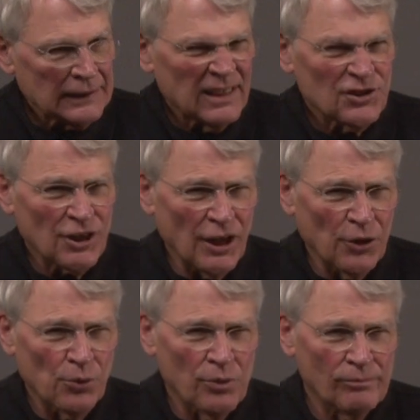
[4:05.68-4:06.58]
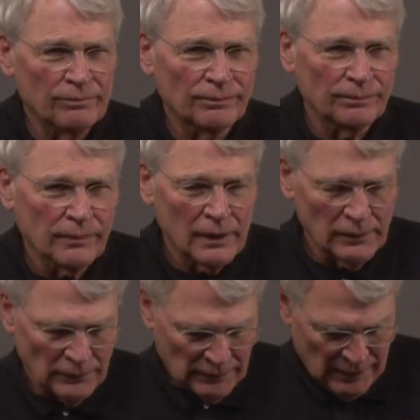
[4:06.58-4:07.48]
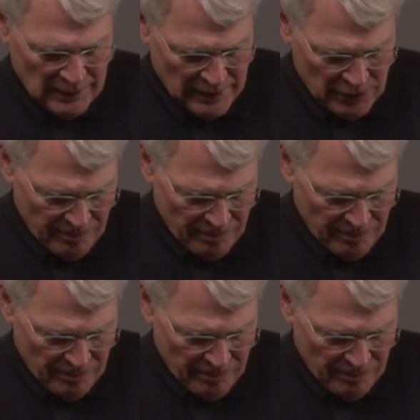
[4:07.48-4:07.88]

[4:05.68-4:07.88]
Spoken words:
so these